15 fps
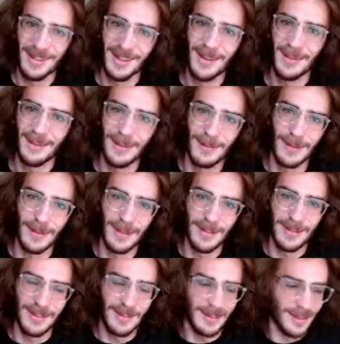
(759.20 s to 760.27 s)
I don't know if they
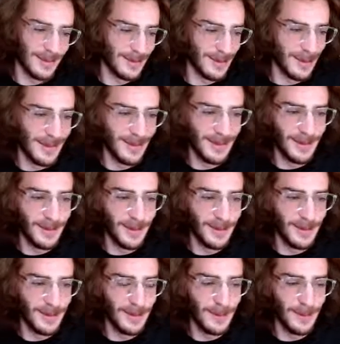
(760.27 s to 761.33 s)
forgot to thread it or
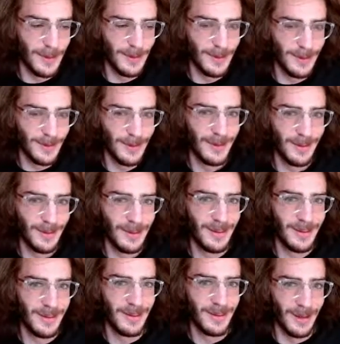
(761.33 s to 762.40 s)
something, but
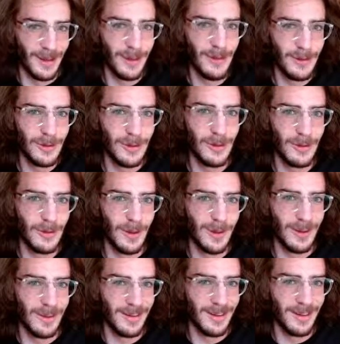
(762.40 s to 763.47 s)
it was a huge
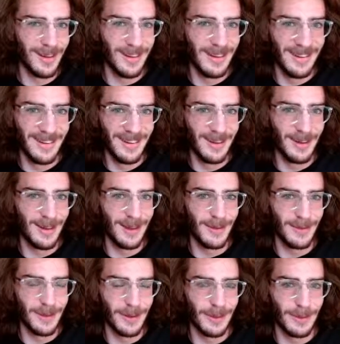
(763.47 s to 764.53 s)
pain, and
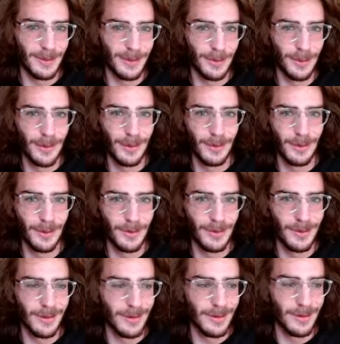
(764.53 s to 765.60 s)
I'm gonna just complain a little bit.